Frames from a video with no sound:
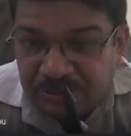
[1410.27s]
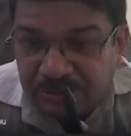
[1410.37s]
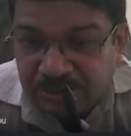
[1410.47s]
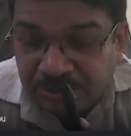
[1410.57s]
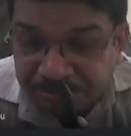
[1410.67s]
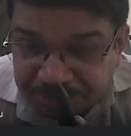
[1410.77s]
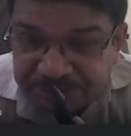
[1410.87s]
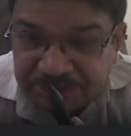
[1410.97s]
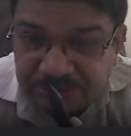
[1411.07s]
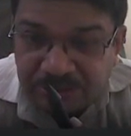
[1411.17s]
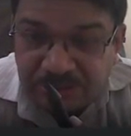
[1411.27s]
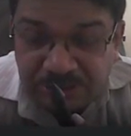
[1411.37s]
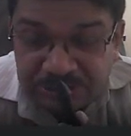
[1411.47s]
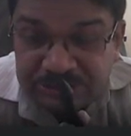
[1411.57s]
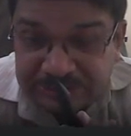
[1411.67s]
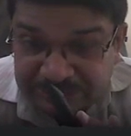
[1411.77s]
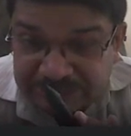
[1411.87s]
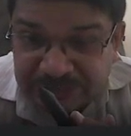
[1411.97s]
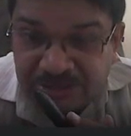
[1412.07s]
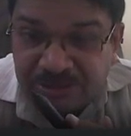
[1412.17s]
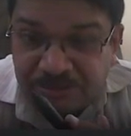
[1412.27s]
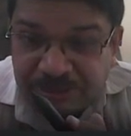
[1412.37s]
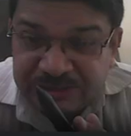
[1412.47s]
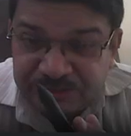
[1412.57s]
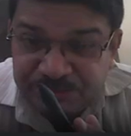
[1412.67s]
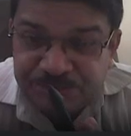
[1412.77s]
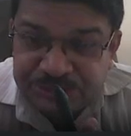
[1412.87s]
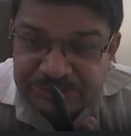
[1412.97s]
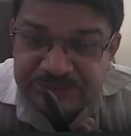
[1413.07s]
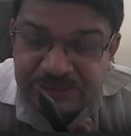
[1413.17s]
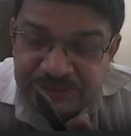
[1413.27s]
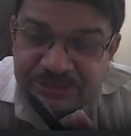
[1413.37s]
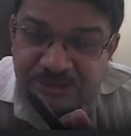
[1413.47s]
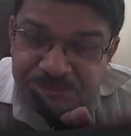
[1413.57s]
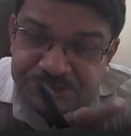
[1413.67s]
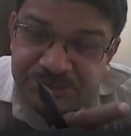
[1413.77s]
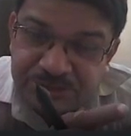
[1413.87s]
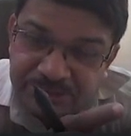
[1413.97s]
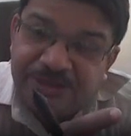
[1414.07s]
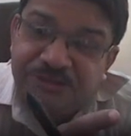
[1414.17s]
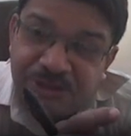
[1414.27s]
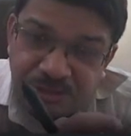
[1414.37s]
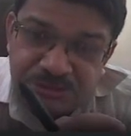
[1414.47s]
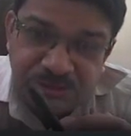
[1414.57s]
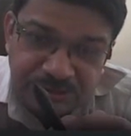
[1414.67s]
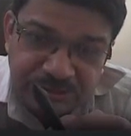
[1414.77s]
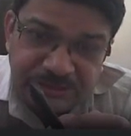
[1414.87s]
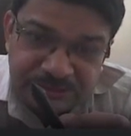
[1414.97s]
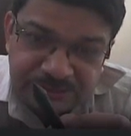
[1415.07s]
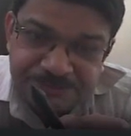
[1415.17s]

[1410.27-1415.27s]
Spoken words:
compression, the stress, maximum stress under compression, that will also increase.